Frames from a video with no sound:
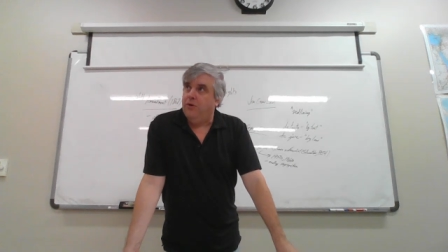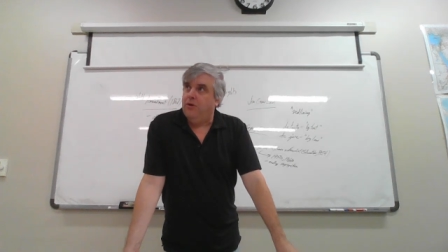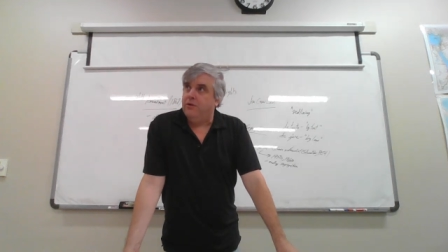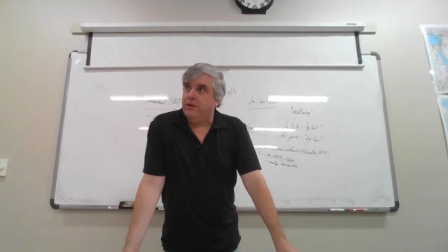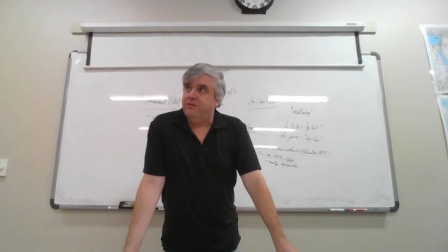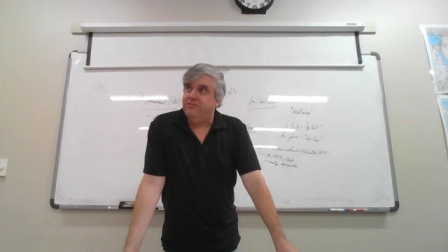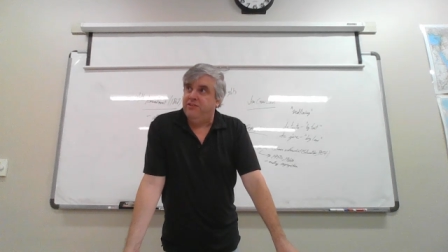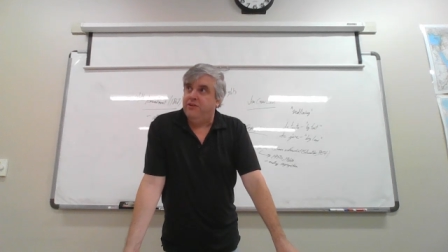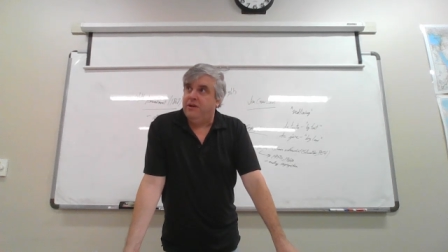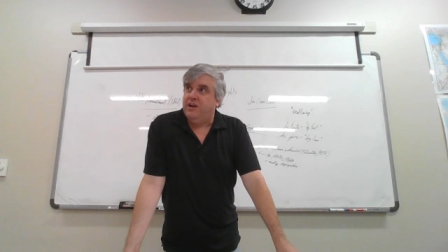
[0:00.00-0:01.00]
regarding
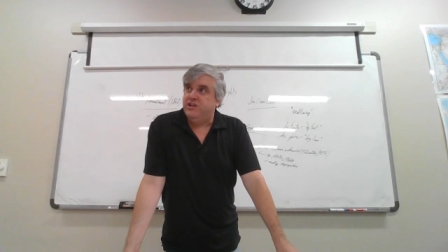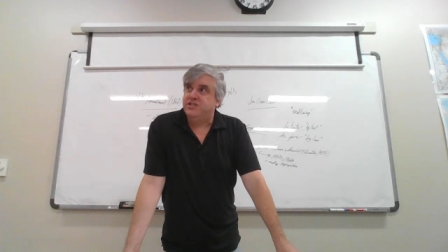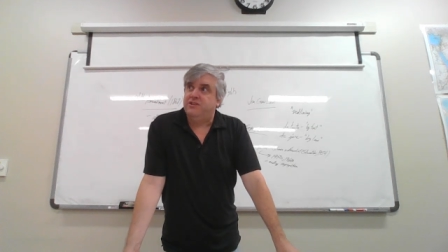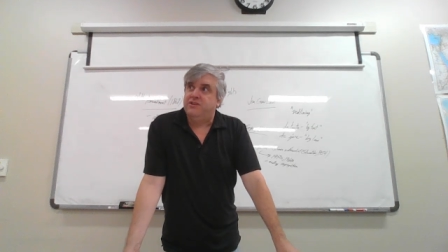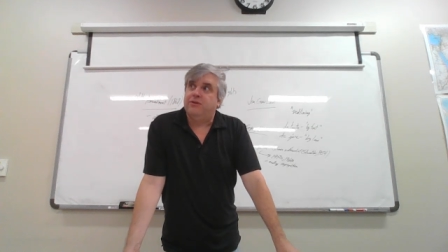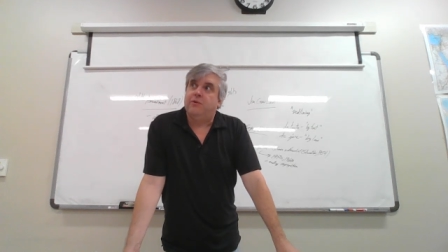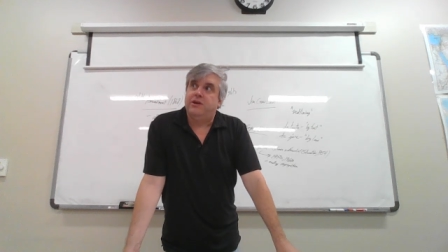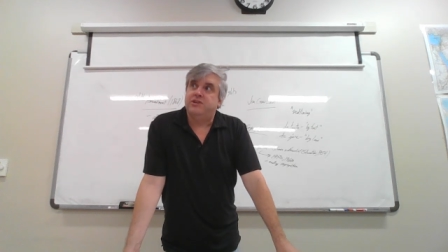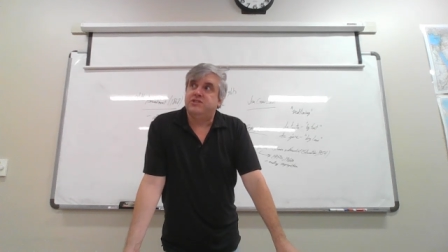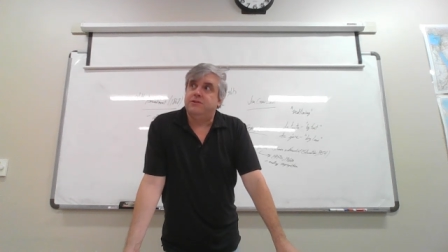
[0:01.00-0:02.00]
desegregation
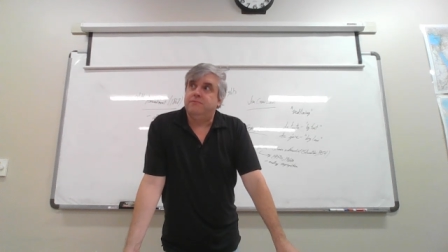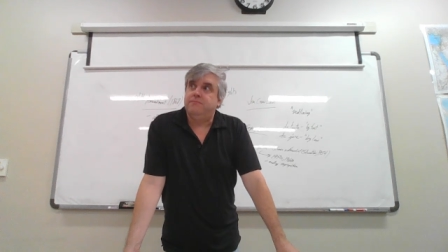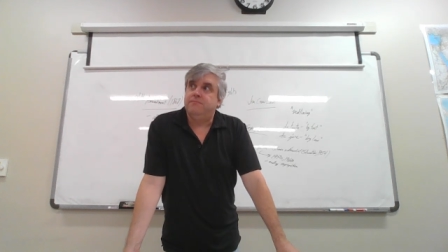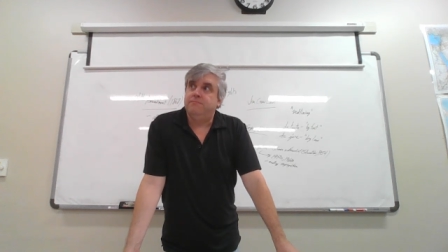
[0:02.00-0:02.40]
integration,